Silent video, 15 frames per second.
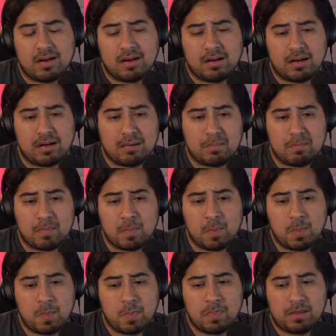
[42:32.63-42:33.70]
I'm
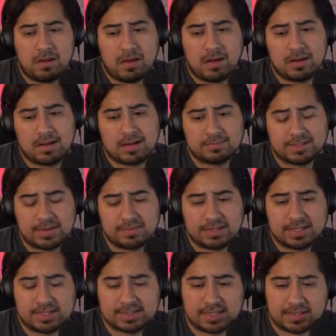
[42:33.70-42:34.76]

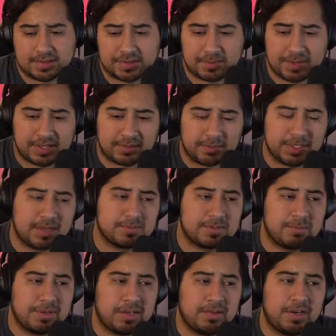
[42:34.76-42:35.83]
definitely not saying that Omega becomes
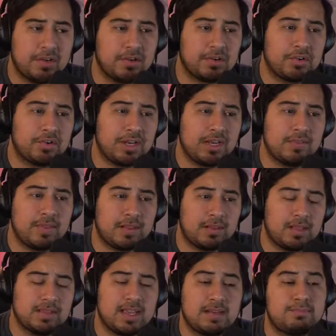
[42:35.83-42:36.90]
a bounty hunter or anything
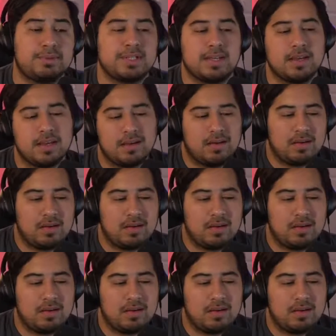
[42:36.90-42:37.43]
like that, but